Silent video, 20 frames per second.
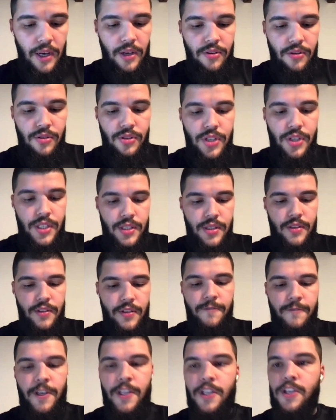You just
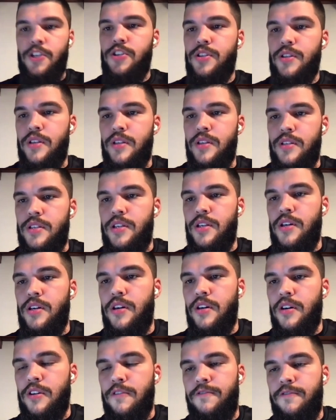finished the
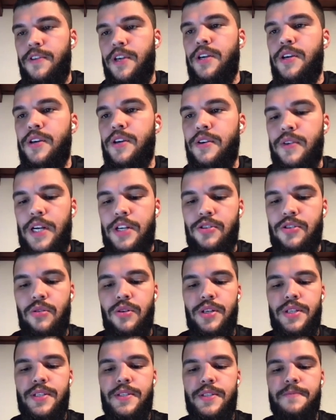ZIO config crash
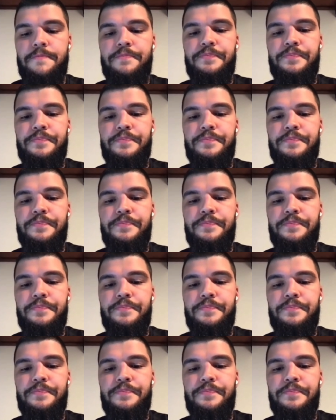course.